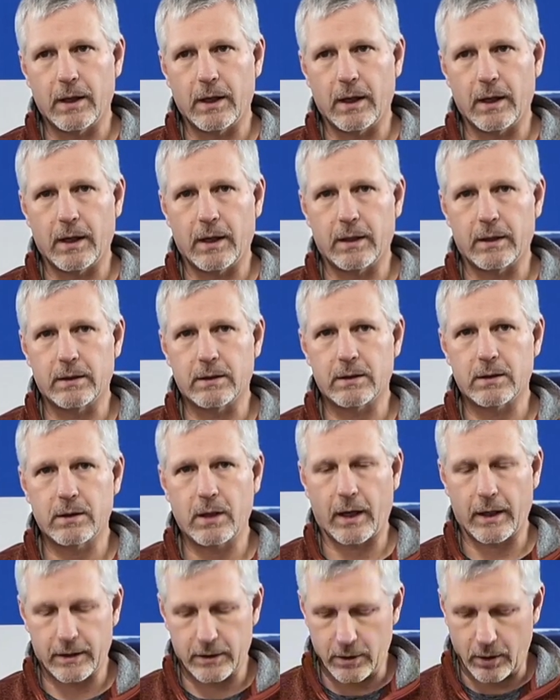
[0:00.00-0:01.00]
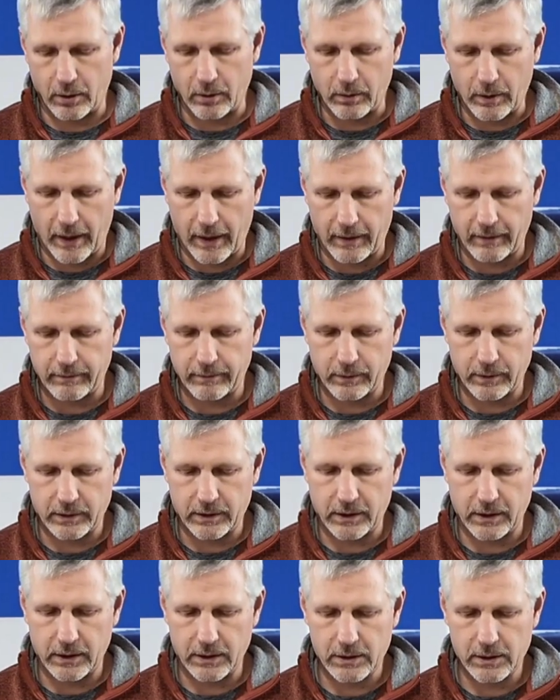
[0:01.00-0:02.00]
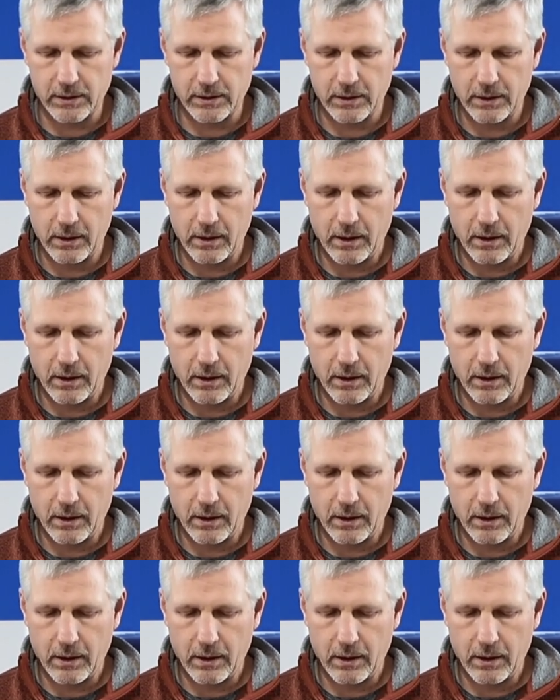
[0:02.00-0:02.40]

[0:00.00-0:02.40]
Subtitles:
I don't have with this,